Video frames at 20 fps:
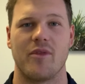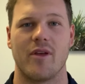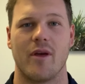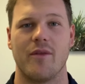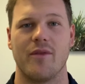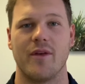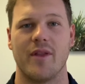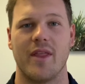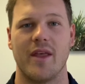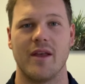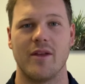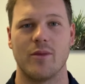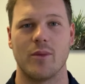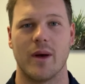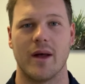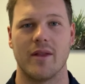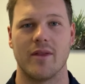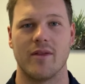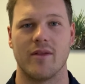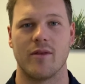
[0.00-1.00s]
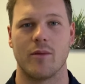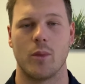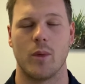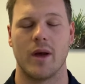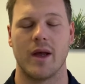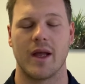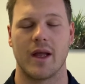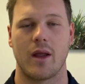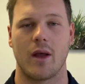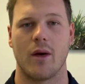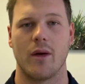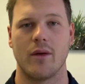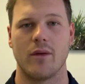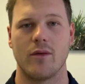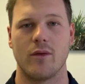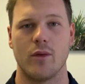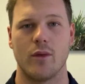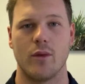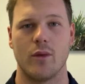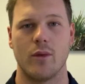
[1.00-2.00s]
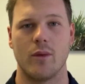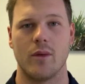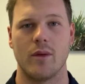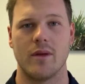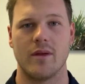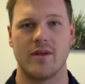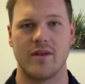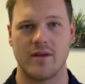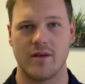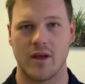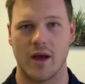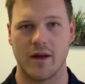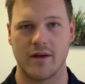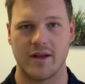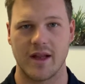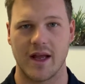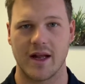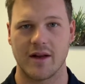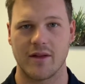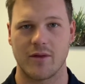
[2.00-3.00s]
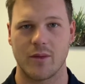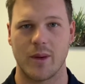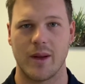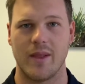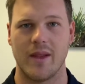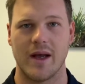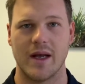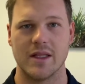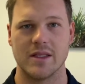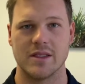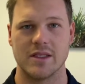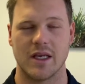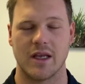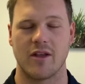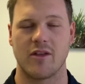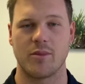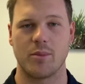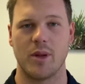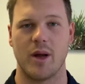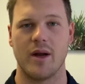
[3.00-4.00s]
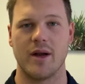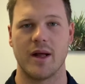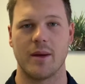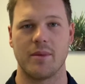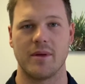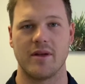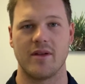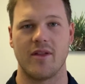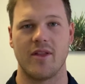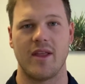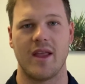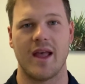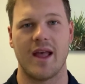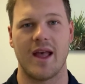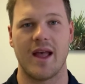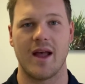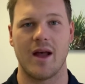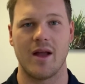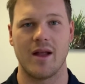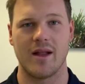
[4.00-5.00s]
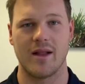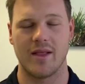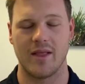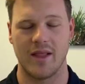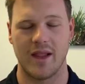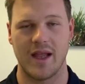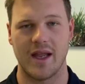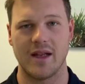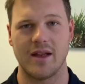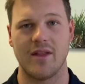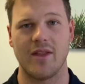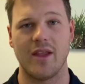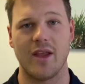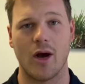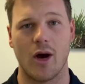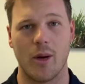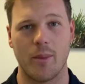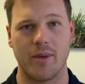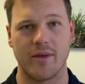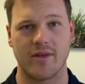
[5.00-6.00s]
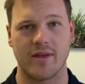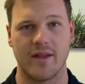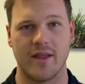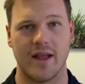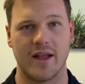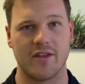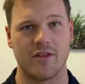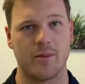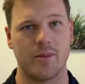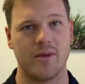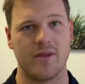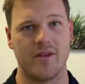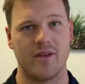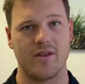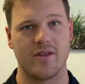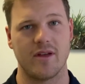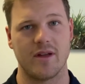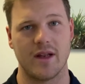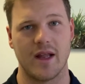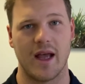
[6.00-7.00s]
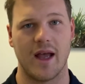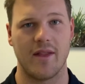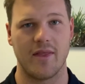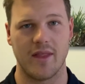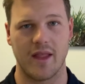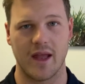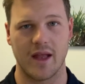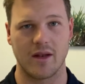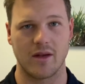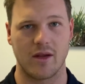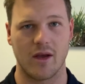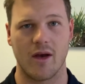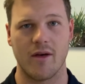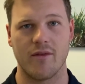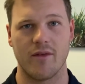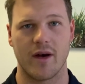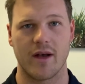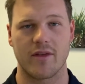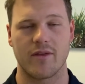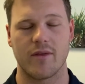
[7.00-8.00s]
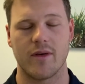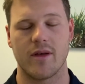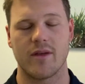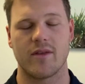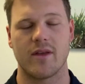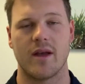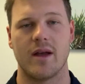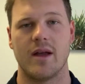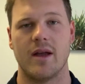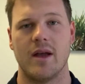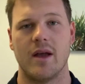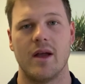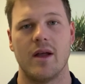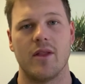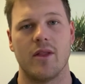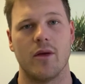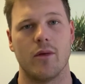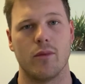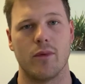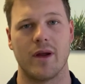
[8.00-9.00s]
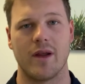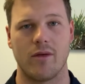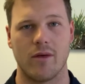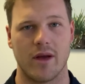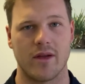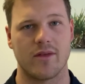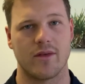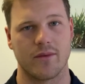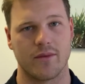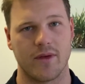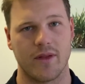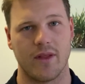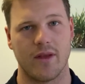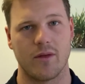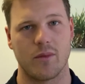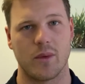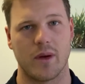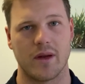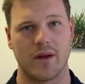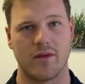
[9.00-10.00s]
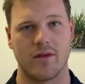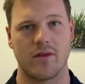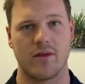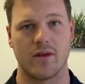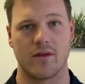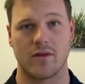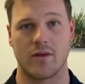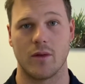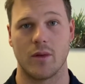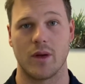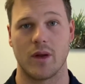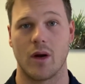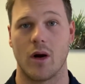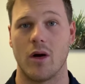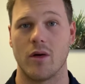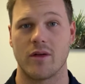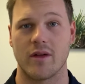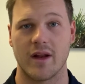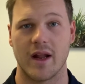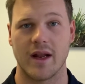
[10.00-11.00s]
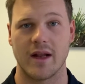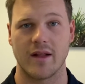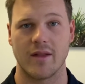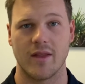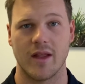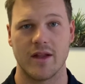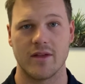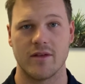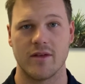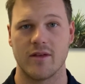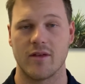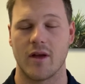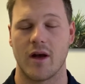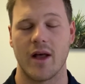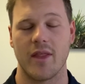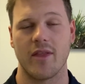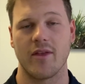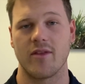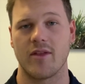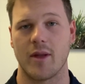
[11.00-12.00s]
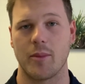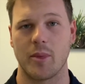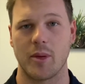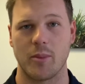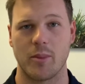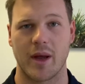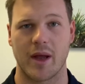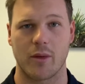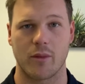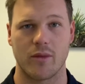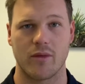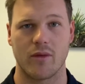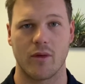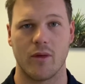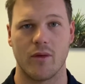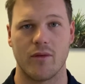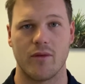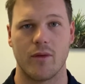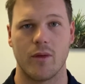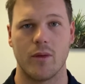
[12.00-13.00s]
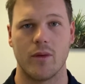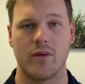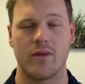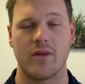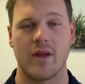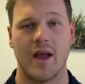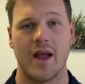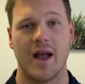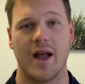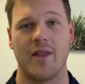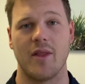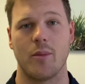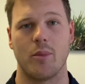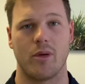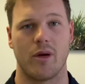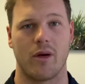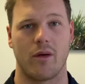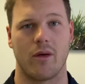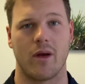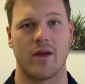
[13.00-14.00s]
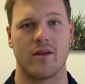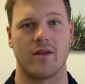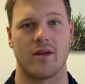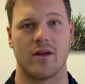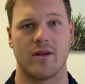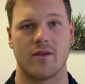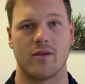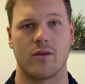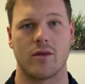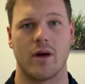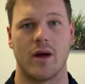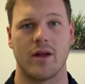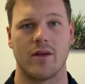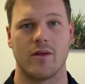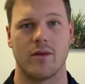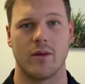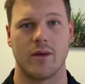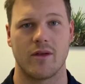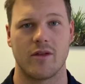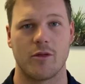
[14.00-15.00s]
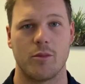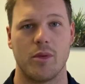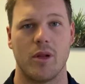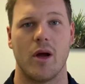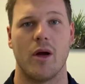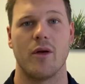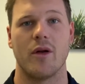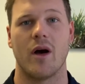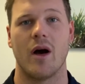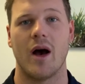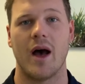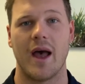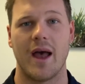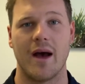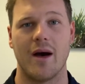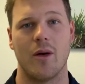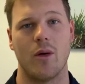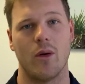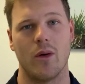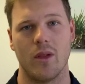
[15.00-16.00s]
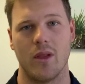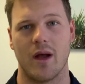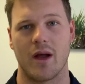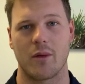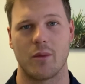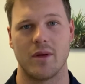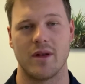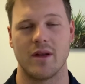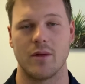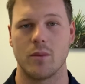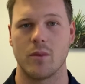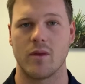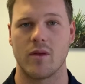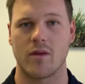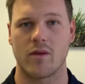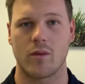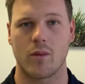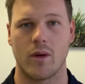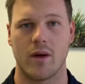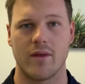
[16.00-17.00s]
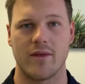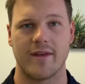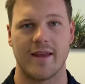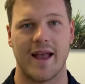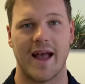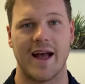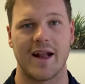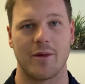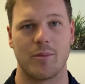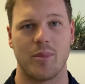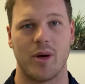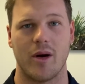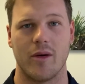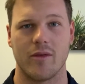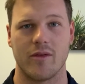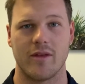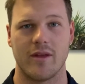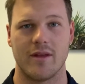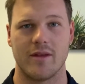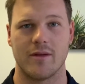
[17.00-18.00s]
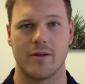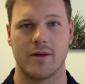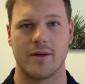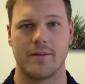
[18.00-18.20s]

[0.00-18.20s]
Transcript: for these ones, we're going to go down into our lunge, explode up into the air, land in the opposite lunge position, and then go vice versa. The regression for this one is just doing alternating lunges, either stepping backwards or forwards, and the progression is trying to explode higher, or like we did with the squats, add a pulse into it.